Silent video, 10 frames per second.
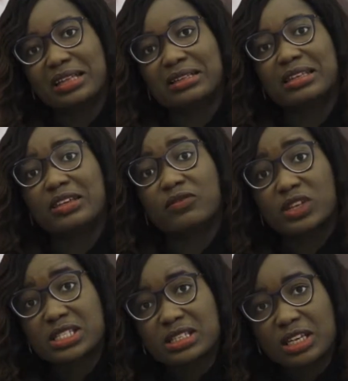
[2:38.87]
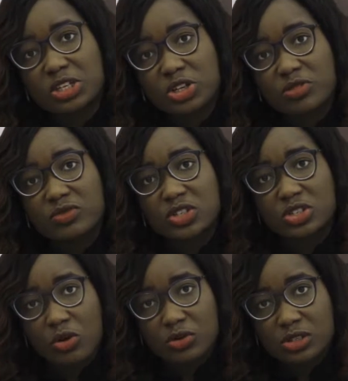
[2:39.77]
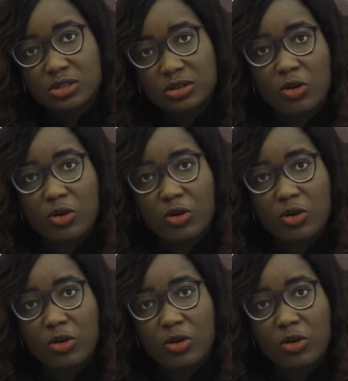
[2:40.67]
the investigation results